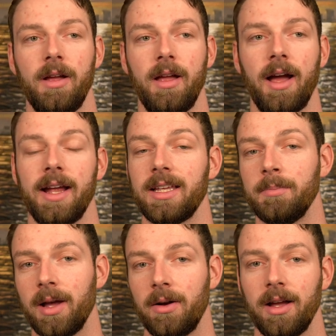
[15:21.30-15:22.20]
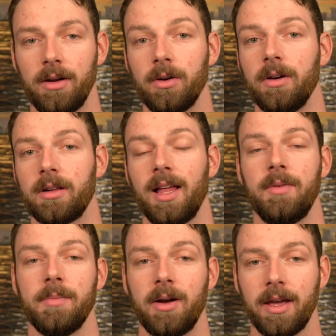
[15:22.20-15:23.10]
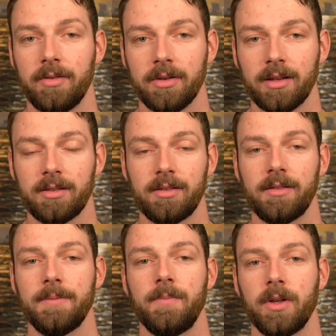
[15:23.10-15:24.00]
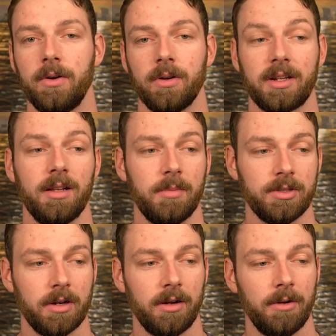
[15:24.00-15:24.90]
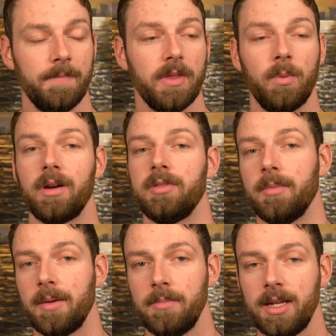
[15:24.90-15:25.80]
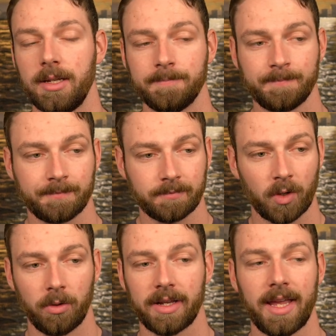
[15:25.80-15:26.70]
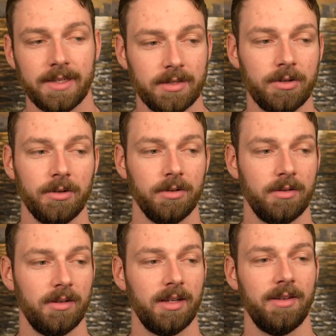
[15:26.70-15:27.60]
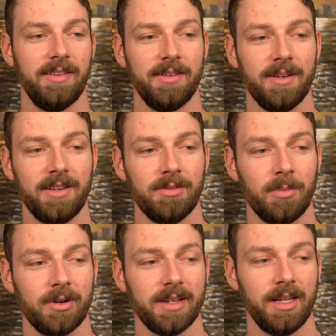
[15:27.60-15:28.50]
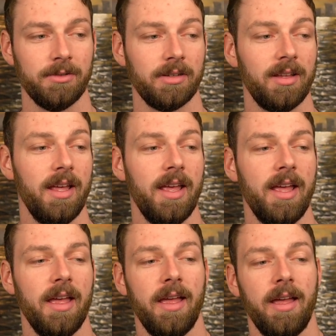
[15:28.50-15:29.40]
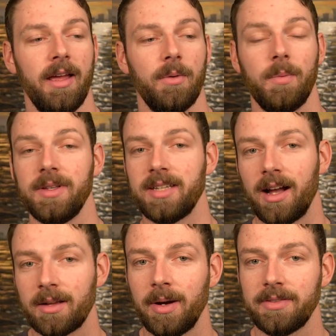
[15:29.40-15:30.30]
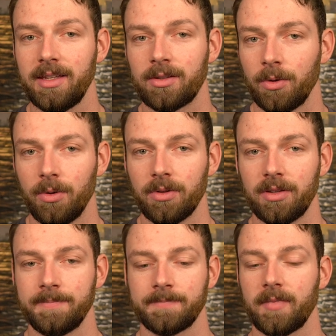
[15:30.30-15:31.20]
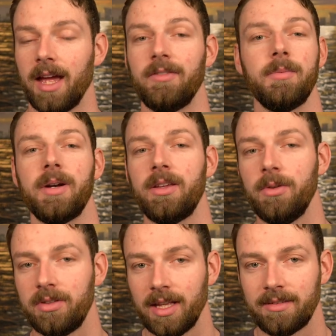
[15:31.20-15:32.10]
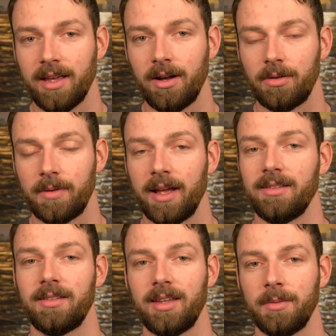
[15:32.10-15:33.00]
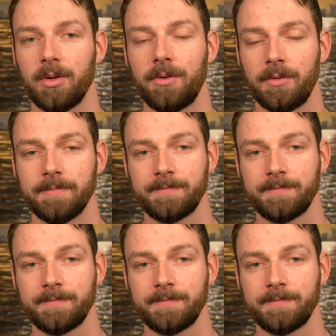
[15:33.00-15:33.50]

hiking or climbing Mount Everest or Kilimanjaro, whatever it might be, or K2, even more dangerous. When we talk about these goals, everybody who sets out has the same goal,